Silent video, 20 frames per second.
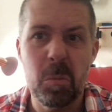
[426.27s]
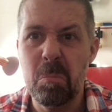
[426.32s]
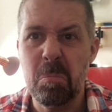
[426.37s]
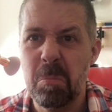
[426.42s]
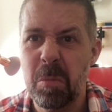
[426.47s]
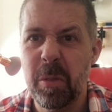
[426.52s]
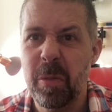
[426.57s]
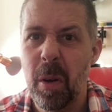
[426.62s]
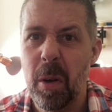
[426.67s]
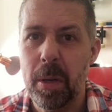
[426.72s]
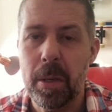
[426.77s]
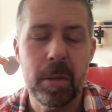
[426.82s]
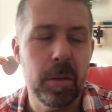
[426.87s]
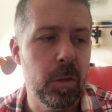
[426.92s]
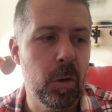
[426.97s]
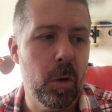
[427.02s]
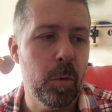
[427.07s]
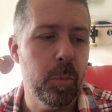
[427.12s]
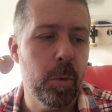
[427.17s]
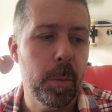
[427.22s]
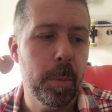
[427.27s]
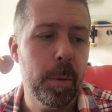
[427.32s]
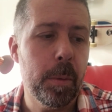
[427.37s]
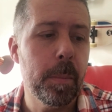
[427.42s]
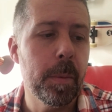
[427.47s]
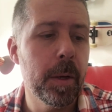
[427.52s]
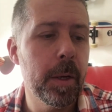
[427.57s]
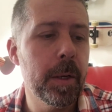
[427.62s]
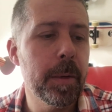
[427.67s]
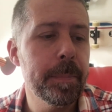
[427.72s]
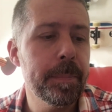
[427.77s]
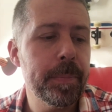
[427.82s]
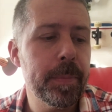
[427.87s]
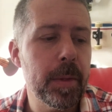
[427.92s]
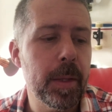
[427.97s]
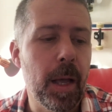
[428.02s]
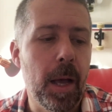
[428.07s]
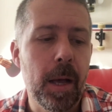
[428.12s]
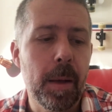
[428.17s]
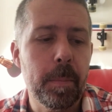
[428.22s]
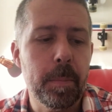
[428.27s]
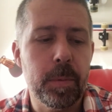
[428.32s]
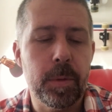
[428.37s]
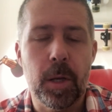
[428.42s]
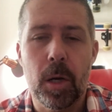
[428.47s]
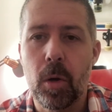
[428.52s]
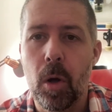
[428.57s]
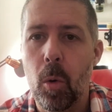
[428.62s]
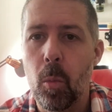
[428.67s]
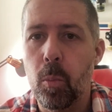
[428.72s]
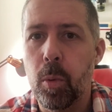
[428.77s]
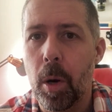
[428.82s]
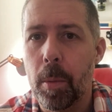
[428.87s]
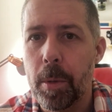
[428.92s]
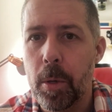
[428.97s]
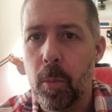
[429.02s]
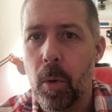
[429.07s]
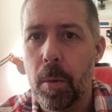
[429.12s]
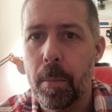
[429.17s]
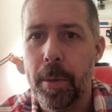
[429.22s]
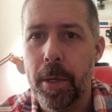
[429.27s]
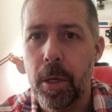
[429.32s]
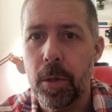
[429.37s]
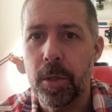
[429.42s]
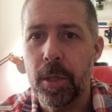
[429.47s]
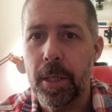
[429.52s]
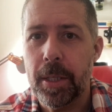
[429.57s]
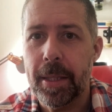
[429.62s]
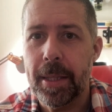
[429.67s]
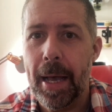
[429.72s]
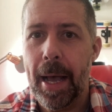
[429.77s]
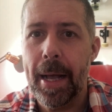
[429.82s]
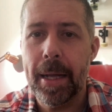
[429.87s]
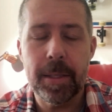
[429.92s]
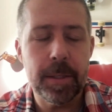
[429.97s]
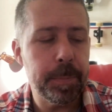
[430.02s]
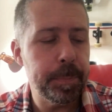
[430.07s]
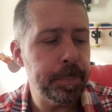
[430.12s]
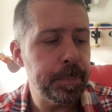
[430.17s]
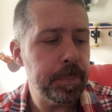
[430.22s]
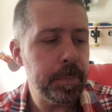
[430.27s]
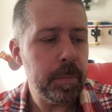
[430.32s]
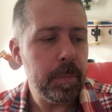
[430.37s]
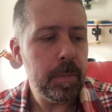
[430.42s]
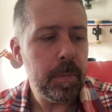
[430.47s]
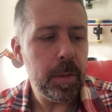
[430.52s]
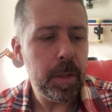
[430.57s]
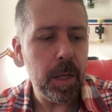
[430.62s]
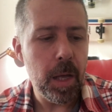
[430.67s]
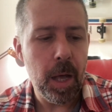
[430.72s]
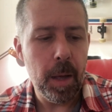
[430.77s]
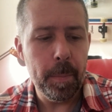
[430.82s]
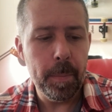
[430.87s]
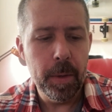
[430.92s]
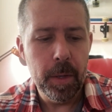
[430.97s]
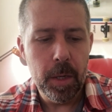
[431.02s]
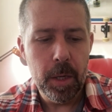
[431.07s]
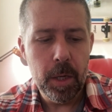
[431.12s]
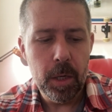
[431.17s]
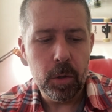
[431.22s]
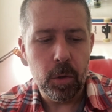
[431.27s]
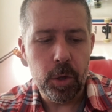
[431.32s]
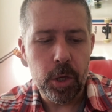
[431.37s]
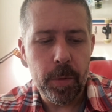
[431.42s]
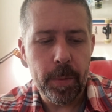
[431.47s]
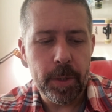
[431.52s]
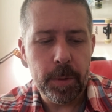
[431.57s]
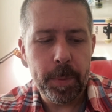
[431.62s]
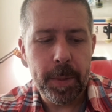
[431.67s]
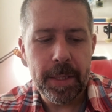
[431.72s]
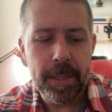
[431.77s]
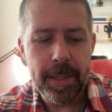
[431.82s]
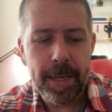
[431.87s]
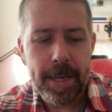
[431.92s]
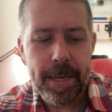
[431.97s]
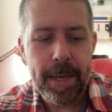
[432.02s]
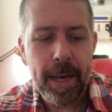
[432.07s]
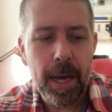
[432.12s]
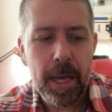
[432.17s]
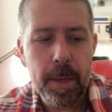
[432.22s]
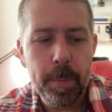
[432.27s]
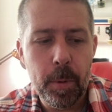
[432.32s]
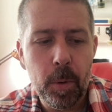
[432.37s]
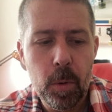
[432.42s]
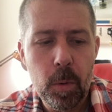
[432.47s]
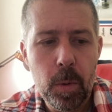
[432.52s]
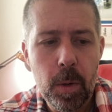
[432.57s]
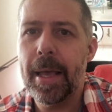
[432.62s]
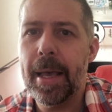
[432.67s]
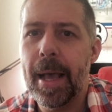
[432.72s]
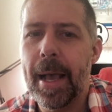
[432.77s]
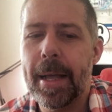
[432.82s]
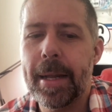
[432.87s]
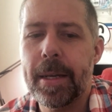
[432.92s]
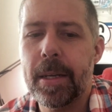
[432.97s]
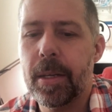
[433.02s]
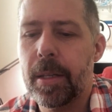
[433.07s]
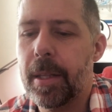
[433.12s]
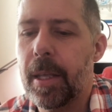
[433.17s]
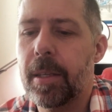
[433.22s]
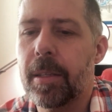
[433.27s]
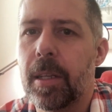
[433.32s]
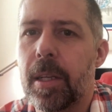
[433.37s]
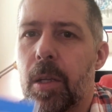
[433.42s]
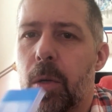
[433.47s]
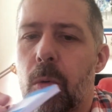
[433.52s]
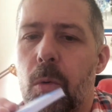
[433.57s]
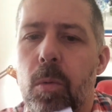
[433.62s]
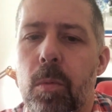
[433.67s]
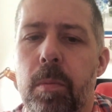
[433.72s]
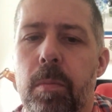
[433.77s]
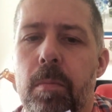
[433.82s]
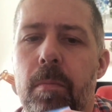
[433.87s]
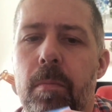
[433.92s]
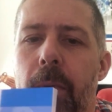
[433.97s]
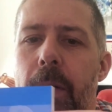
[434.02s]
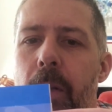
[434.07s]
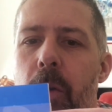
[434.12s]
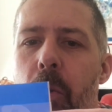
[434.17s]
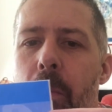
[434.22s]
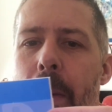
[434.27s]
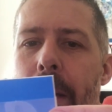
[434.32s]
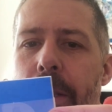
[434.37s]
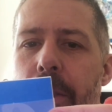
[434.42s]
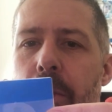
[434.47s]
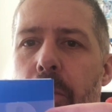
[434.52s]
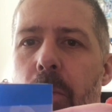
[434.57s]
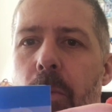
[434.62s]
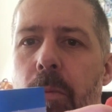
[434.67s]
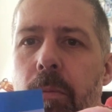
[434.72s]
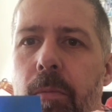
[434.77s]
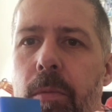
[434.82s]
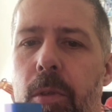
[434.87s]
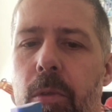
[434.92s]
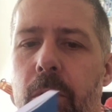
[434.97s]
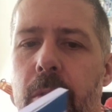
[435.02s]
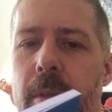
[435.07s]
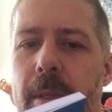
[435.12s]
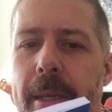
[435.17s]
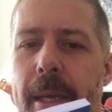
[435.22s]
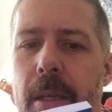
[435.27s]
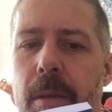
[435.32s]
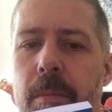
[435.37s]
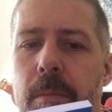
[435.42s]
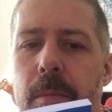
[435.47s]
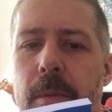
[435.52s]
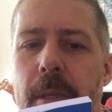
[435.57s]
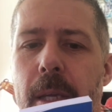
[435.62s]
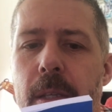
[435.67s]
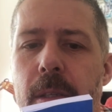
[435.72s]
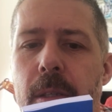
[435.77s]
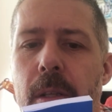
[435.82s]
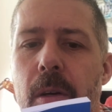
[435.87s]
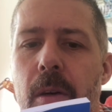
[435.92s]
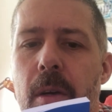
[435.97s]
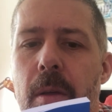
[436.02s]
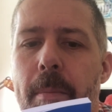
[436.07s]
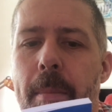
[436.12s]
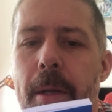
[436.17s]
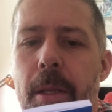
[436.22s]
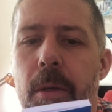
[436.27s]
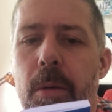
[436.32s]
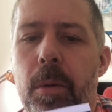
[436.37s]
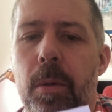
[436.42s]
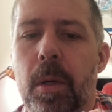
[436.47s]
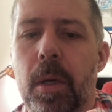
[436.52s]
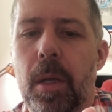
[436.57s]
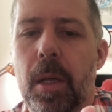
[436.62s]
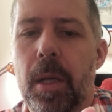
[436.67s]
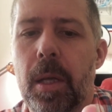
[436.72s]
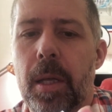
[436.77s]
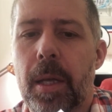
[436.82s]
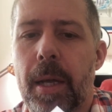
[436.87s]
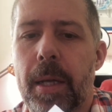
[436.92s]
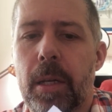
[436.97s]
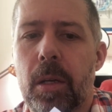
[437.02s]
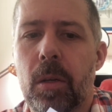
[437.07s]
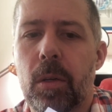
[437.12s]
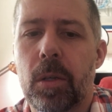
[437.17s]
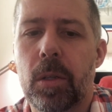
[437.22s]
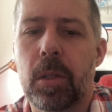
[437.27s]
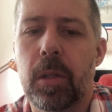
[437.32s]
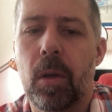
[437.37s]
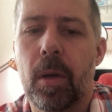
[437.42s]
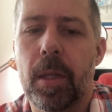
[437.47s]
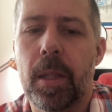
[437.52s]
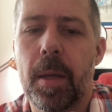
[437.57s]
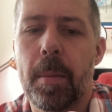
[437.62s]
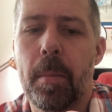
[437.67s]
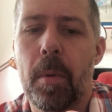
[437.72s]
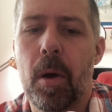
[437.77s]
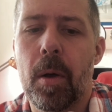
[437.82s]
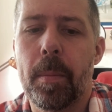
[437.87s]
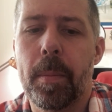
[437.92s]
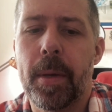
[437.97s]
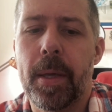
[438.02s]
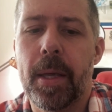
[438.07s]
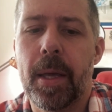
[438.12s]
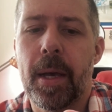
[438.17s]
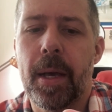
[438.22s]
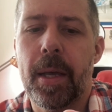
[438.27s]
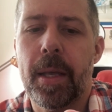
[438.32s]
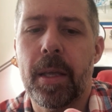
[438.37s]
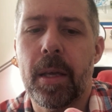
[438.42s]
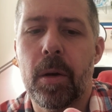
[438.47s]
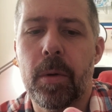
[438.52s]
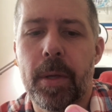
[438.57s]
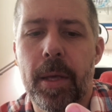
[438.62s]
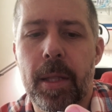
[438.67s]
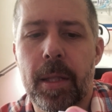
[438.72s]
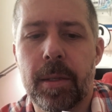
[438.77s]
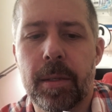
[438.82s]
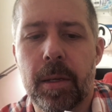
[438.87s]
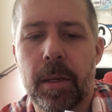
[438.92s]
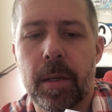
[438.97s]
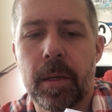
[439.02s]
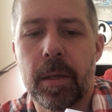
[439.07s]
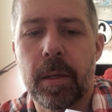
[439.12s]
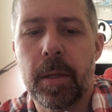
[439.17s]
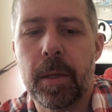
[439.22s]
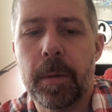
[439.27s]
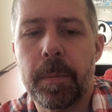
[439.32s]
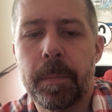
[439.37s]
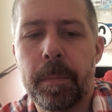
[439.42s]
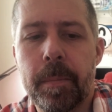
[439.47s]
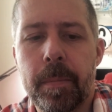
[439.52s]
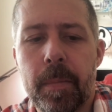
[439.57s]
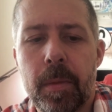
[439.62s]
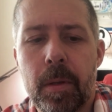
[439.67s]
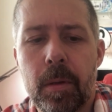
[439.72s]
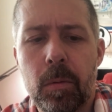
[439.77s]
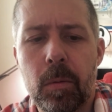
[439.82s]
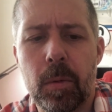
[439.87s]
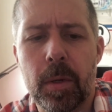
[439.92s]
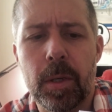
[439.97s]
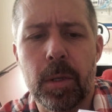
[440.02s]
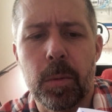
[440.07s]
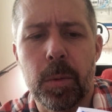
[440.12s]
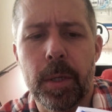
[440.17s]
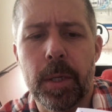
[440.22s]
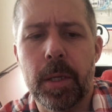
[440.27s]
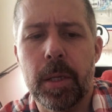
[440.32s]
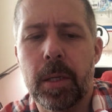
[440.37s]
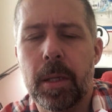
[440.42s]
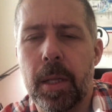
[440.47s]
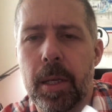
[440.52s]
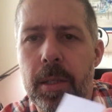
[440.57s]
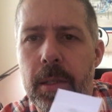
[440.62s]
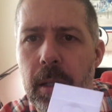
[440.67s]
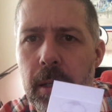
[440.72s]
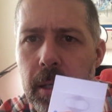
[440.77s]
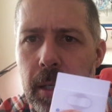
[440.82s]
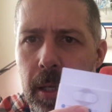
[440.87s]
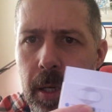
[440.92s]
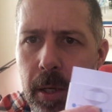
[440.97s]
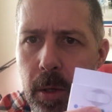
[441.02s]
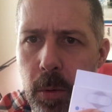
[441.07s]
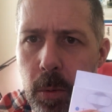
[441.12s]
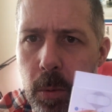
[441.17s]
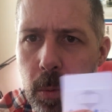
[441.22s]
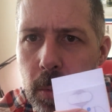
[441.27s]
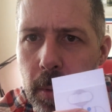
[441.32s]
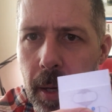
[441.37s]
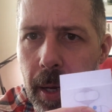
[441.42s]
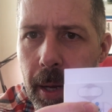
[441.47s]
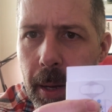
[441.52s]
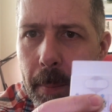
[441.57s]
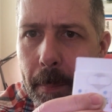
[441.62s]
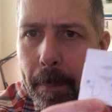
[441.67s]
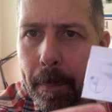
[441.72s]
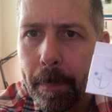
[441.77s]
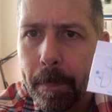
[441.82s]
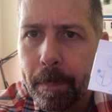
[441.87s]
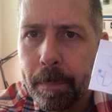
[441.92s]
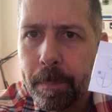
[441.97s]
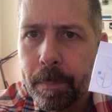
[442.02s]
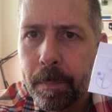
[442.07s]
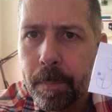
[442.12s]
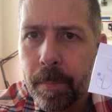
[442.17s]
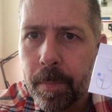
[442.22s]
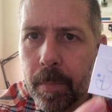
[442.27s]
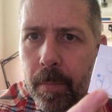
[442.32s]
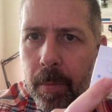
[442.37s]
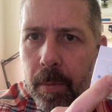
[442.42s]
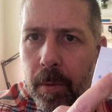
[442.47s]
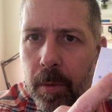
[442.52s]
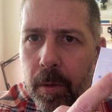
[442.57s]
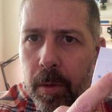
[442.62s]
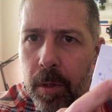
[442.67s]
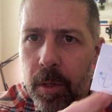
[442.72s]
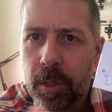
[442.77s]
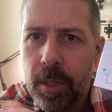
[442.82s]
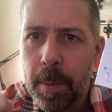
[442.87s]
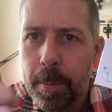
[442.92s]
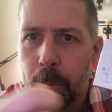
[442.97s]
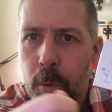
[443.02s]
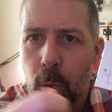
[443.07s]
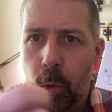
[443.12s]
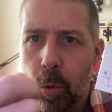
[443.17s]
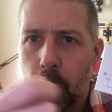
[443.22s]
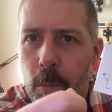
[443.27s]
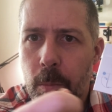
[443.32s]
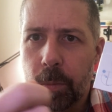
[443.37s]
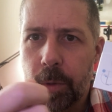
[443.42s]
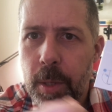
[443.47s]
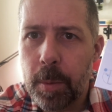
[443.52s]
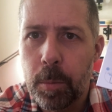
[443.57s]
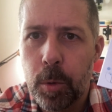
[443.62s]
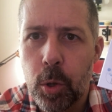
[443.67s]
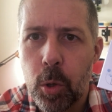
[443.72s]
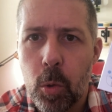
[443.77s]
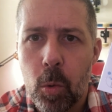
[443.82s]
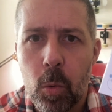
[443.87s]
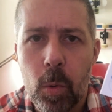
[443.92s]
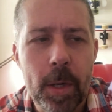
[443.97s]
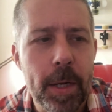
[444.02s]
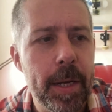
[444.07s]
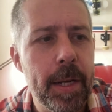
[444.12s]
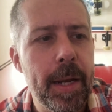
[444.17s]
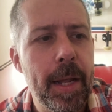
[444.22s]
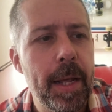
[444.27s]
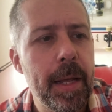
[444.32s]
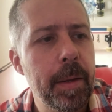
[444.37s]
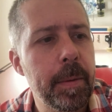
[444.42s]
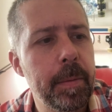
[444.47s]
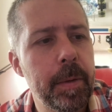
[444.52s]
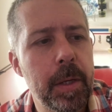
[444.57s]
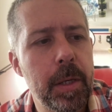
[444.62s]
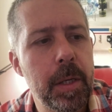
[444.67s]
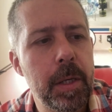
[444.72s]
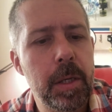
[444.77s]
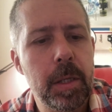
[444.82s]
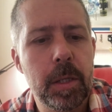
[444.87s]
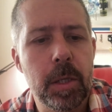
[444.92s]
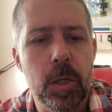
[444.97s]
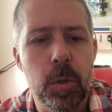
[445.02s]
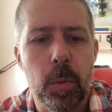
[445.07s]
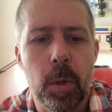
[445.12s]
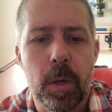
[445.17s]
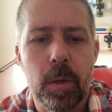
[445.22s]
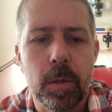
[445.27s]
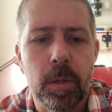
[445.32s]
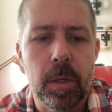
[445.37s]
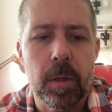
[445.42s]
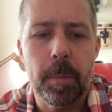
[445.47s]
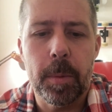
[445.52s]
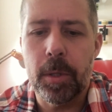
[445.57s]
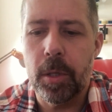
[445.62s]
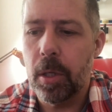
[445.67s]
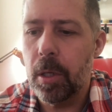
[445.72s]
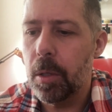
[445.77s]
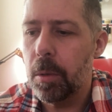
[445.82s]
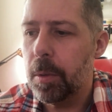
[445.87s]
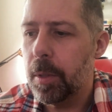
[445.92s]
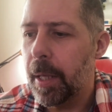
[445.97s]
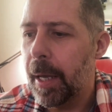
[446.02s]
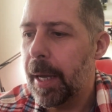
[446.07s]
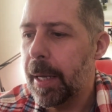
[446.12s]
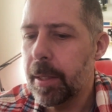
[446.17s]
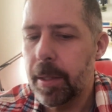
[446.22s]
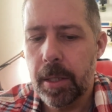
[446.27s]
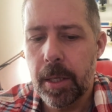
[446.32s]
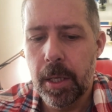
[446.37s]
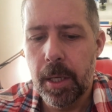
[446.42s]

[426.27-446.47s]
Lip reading: It's fine, not a problem. So I probably won't be using that. Got a USB-C cable, and there's a little manual, sort of get started manual, and it looks like there might be a, oh yeah, there's a, oh that's weird, there's like a little SIM tool in there as well, so I mustn't lose that.